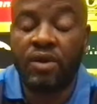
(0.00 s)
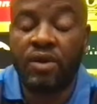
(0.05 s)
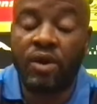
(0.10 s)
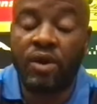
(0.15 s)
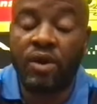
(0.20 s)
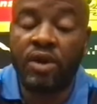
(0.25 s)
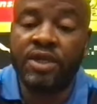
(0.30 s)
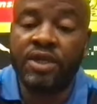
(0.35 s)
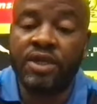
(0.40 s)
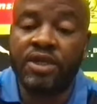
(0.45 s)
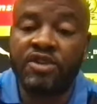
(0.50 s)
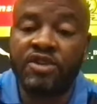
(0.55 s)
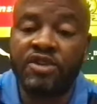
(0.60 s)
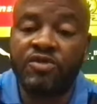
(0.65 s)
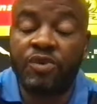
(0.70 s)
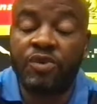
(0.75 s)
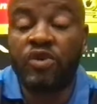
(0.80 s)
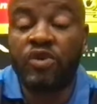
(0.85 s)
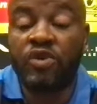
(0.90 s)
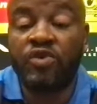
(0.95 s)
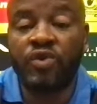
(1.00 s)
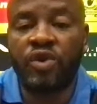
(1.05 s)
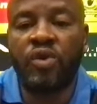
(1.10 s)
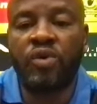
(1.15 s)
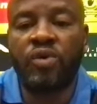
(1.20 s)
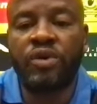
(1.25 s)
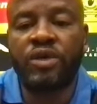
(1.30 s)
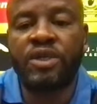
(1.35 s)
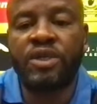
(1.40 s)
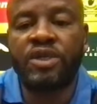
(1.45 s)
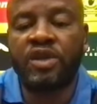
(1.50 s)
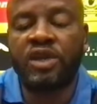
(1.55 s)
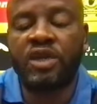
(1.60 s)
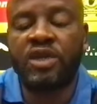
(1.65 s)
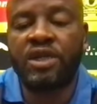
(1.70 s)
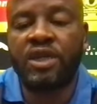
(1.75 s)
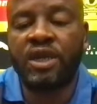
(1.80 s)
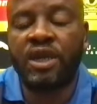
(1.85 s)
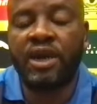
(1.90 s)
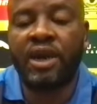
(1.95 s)
all these things, because we know his
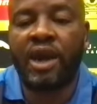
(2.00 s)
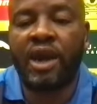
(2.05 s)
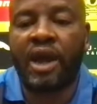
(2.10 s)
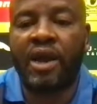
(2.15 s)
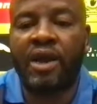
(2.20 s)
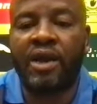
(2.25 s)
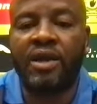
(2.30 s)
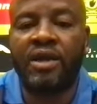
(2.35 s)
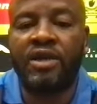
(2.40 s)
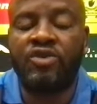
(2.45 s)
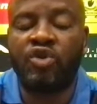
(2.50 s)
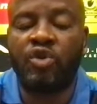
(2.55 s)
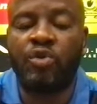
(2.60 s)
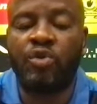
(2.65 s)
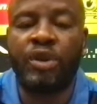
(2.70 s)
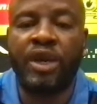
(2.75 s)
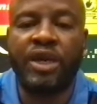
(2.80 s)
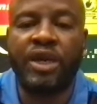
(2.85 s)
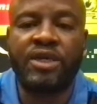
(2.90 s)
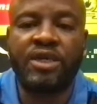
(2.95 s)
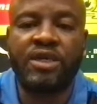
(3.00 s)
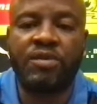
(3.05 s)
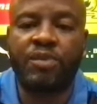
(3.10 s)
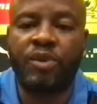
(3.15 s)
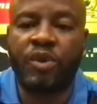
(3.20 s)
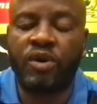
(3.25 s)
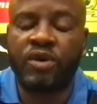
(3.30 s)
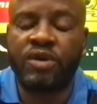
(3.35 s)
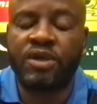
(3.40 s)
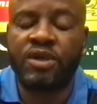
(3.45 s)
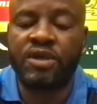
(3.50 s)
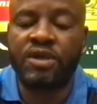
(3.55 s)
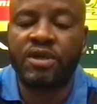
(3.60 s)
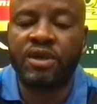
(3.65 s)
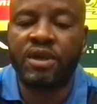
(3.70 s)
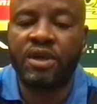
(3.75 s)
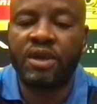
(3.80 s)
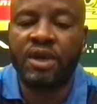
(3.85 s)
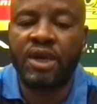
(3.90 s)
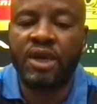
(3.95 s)
strength aerially, he dominates the box,
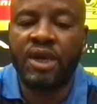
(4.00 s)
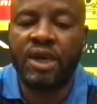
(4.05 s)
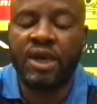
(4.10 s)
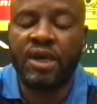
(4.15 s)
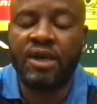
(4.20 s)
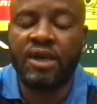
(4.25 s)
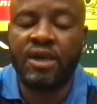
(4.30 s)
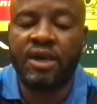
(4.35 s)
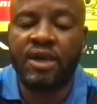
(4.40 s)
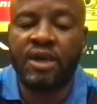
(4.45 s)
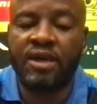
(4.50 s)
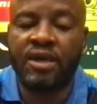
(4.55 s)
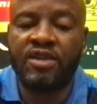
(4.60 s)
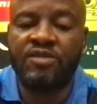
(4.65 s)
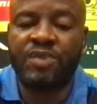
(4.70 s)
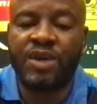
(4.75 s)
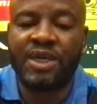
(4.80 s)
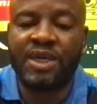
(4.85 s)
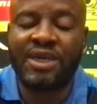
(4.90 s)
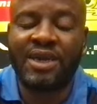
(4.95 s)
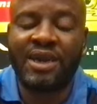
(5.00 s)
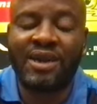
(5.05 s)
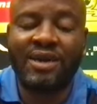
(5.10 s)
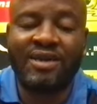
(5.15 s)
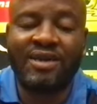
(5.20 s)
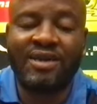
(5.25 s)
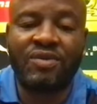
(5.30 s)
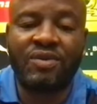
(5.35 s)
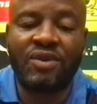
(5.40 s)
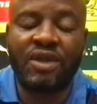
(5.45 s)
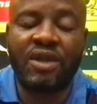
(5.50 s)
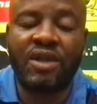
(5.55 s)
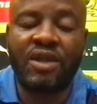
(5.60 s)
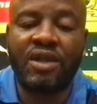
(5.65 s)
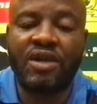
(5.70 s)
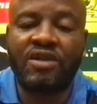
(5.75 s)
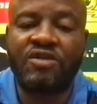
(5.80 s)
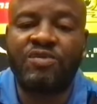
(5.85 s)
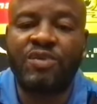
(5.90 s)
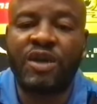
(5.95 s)
and his personality within
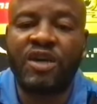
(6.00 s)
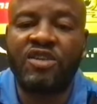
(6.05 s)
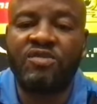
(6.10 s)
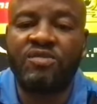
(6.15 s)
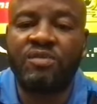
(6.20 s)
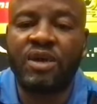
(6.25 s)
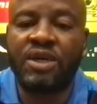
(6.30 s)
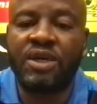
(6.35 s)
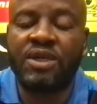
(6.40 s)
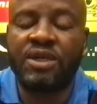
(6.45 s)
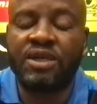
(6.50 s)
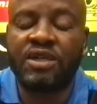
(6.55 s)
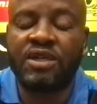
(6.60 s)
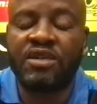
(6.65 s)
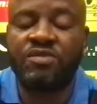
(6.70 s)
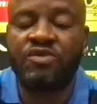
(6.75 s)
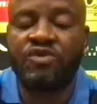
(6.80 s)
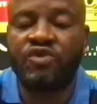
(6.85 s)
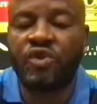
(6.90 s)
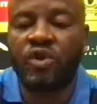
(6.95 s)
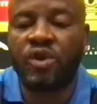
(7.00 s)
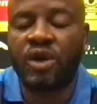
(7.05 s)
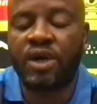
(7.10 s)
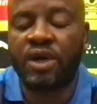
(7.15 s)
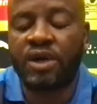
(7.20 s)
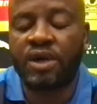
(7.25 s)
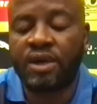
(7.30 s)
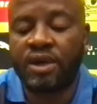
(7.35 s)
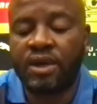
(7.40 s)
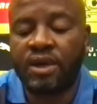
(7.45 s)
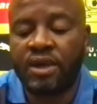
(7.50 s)
that space makes the team stronger.